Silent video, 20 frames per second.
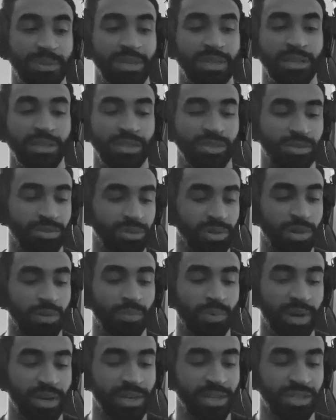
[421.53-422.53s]
because you
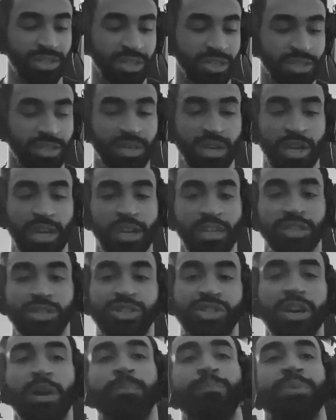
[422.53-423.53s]
don't want to just
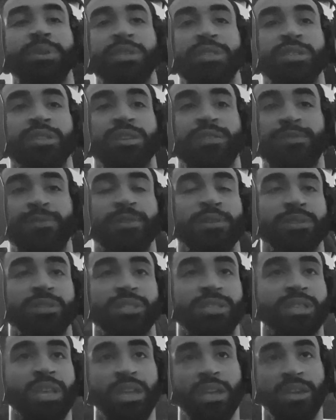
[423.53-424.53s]
jump into the
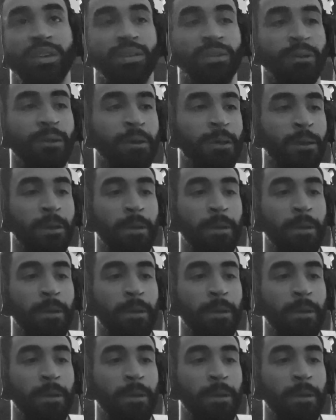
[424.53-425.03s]
first thing